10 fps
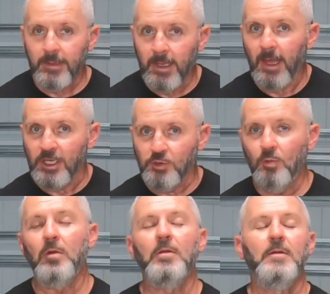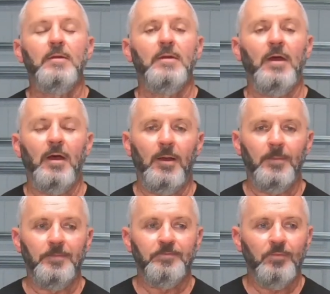casual,
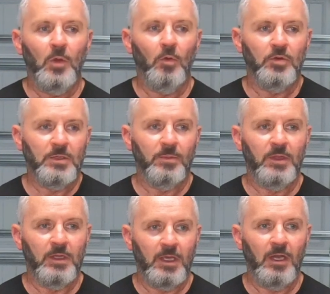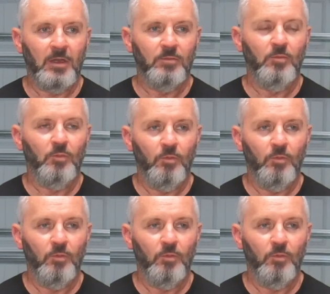or something that kind of